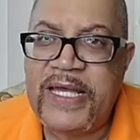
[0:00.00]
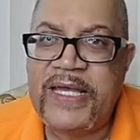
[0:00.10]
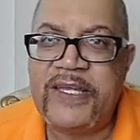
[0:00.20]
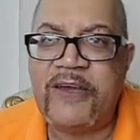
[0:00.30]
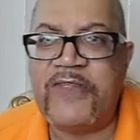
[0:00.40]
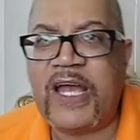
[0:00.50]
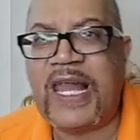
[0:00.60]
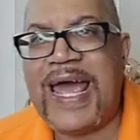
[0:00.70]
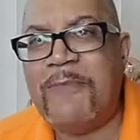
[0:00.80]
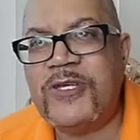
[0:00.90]
They're
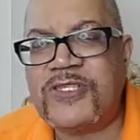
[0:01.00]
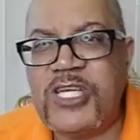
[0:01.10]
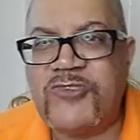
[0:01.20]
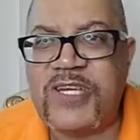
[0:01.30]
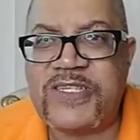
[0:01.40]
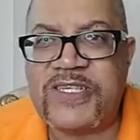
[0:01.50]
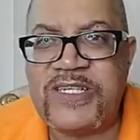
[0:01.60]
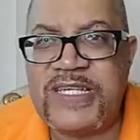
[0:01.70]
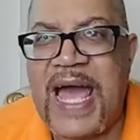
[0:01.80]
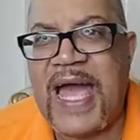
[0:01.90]
glamorous, they're dressed to the
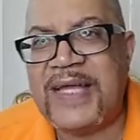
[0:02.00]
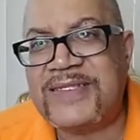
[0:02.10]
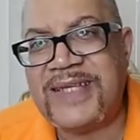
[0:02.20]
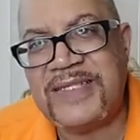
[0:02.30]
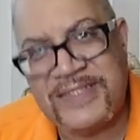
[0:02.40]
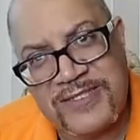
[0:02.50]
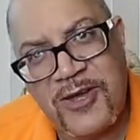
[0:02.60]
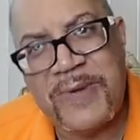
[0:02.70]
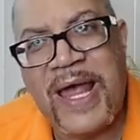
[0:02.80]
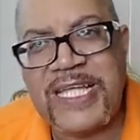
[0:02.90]
nines,
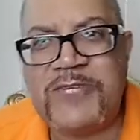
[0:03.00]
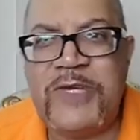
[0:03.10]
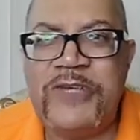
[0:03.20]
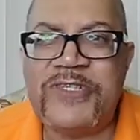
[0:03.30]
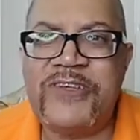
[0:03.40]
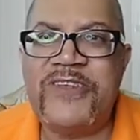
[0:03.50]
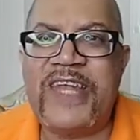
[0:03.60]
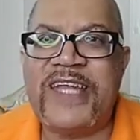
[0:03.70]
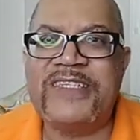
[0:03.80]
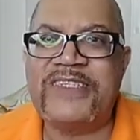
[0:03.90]
terminology we use here in the
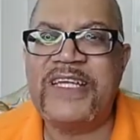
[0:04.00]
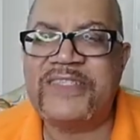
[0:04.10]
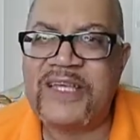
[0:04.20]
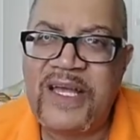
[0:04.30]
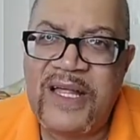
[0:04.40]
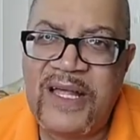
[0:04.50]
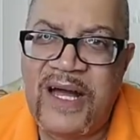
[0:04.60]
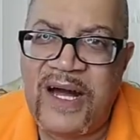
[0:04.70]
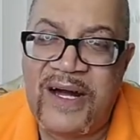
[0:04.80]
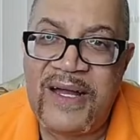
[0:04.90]
United States.
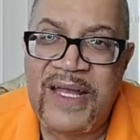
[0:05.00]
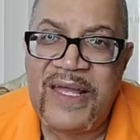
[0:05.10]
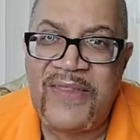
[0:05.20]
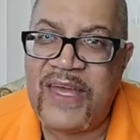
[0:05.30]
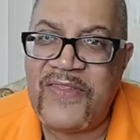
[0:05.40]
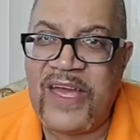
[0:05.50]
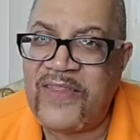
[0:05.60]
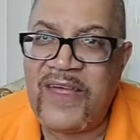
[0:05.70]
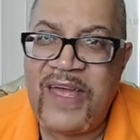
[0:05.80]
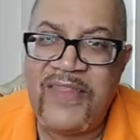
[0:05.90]

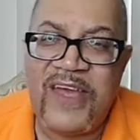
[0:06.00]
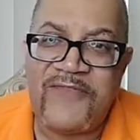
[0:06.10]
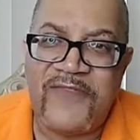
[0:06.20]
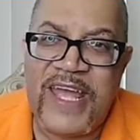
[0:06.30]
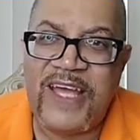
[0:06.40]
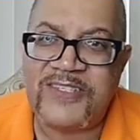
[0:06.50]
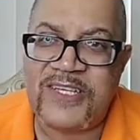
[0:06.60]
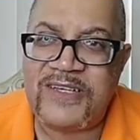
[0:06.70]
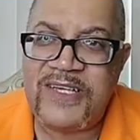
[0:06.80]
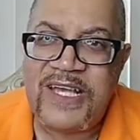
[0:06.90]
Their nails
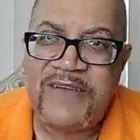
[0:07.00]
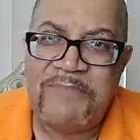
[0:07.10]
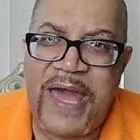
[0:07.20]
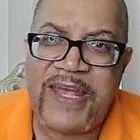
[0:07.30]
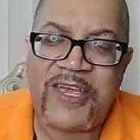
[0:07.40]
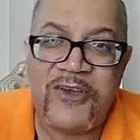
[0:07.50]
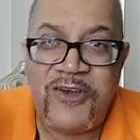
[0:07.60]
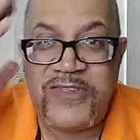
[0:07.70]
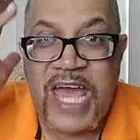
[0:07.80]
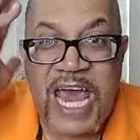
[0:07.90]
are
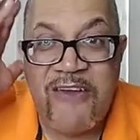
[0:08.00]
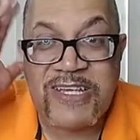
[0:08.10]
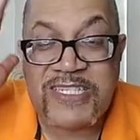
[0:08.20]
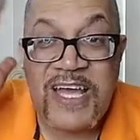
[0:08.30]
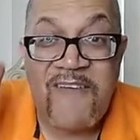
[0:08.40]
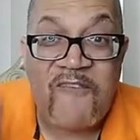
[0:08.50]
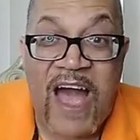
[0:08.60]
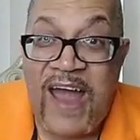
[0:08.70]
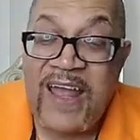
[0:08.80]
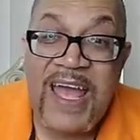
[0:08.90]
manicured, their hair is
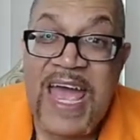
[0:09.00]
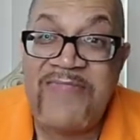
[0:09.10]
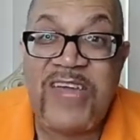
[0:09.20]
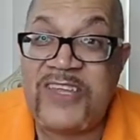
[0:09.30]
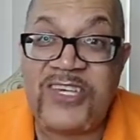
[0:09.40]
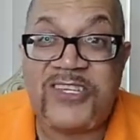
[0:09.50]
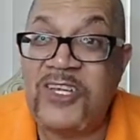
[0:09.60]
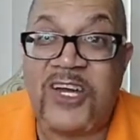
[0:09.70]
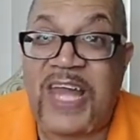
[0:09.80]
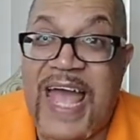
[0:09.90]
fine, and they just
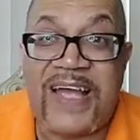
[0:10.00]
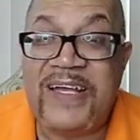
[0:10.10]
look like,